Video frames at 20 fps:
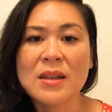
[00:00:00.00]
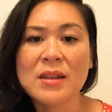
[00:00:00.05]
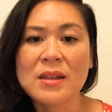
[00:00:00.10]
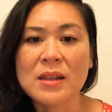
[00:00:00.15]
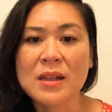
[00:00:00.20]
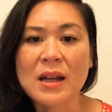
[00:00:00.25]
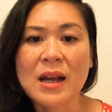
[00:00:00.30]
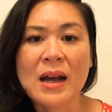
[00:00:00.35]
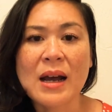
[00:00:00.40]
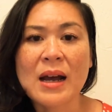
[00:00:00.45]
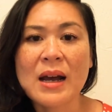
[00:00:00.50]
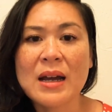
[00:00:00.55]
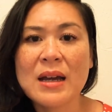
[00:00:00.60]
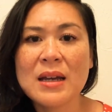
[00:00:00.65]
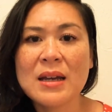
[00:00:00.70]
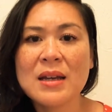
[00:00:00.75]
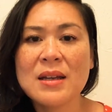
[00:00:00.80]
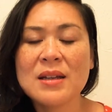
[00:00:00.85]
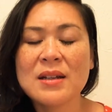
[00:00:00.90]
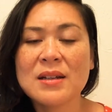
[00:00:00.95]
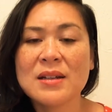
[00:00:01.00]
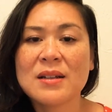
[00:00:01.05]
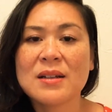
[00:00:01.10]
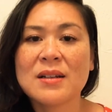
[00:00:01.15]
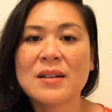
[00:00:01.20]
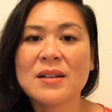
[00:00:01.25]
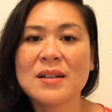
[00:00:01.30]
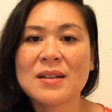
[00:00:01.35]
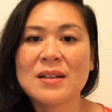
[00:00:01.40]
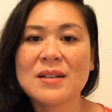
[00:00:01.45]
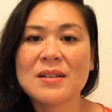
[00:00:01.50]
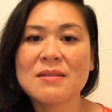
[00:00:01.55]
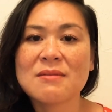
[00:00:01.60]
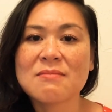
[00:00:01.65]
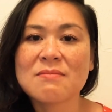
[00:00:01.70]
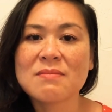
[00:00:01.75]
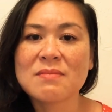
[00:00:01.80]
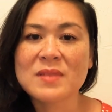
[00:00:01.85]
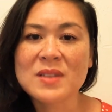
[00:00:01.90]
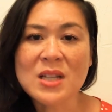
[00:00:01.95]
that I
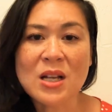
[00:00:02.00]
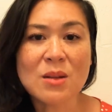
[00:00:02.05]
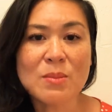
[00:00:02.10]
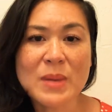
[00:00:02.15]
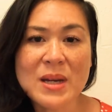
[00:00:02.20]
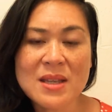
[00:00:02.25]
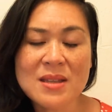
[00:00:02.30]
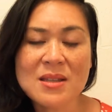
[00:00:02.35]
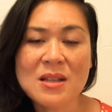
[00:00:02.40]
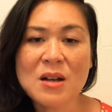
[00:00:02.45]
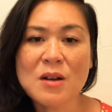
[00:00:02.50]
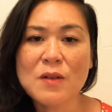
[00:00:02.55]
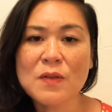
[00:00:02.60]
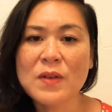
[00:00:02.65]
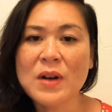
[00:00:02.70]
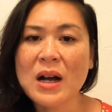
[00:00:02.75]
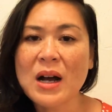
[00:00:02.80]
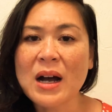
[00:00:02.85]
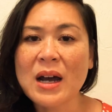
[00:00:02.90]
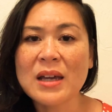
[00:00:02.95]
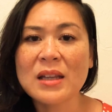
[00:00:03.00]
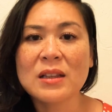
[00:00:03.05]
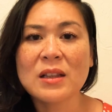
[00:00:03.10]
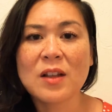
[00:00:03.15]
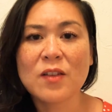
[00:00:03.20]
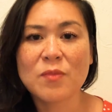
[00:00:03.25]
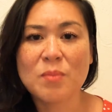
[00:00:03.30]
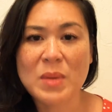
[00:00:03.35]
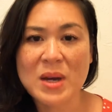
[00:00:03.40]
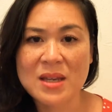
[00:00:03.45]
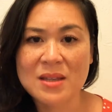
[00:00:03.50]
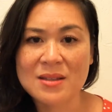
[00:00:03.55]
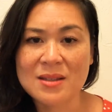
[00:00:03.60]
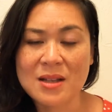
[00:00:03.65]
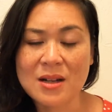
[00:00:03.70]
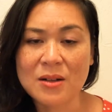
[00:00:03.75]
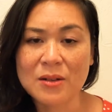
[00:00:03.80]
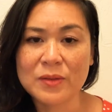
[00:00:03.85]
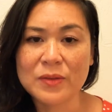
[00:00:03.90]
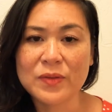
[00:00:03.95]
tell myself I love
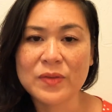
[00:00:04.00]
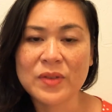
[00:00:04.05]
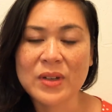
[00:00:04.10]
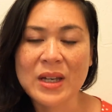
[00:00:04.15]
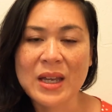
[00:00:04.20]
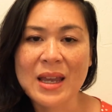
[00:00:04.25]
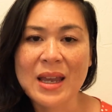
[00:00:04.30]
myself.